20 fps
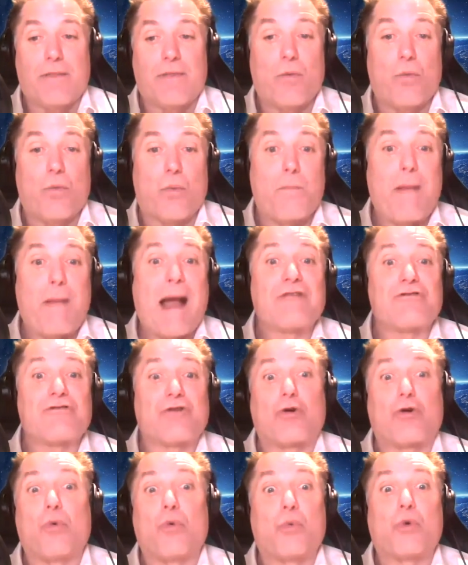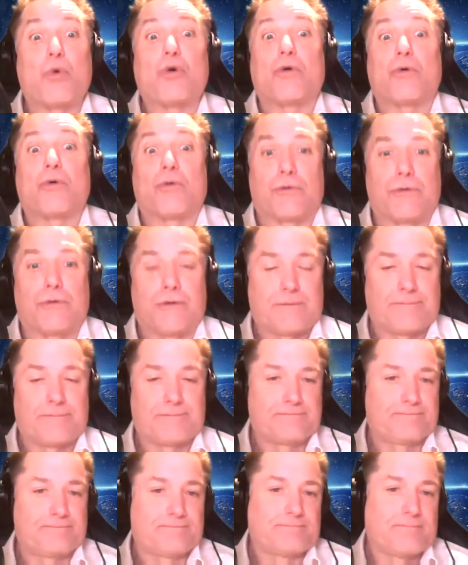the magical world.
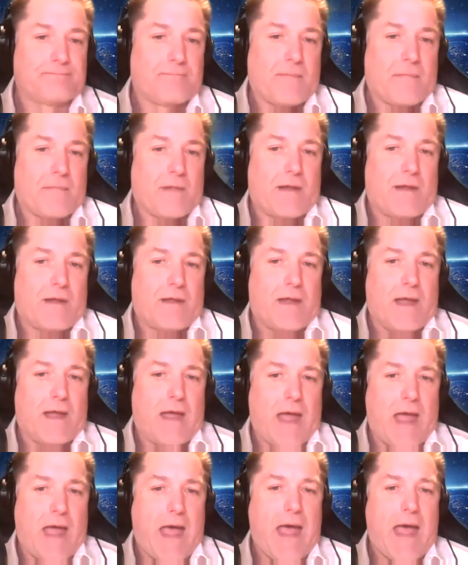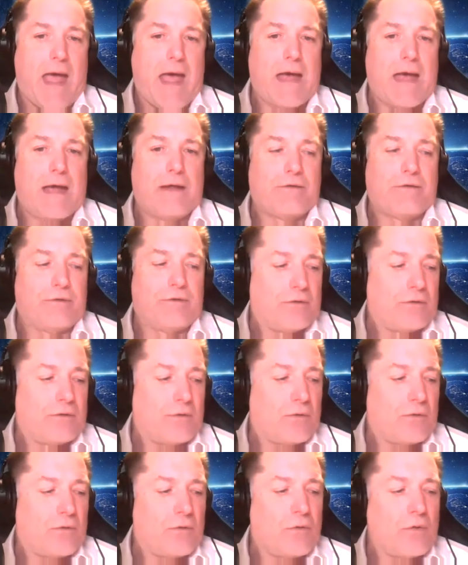And
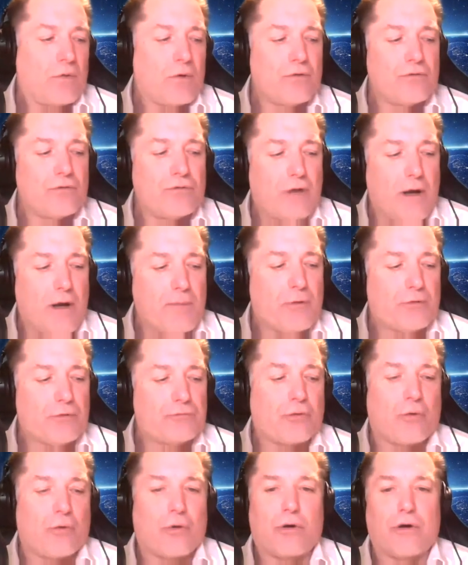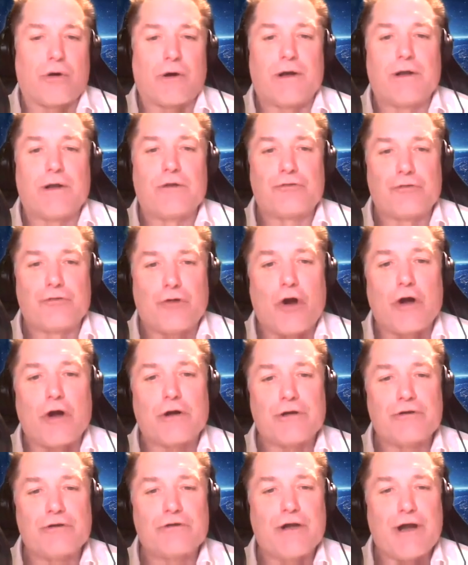Dumbledore is
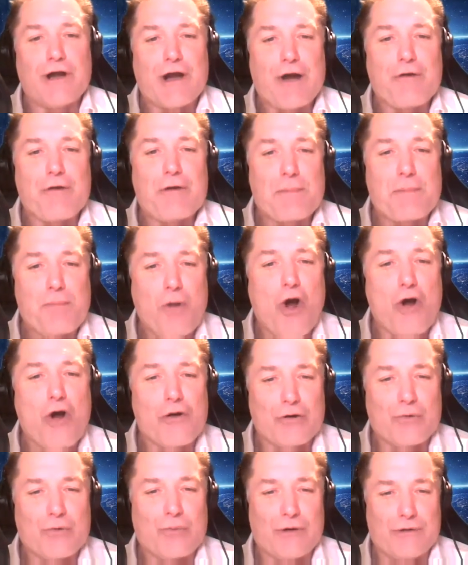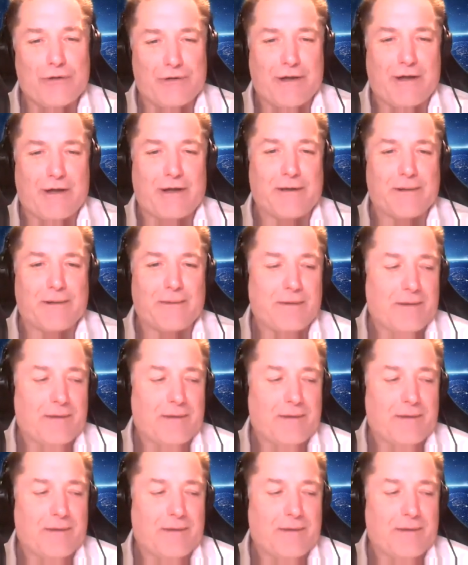talking to Harry Potter one day,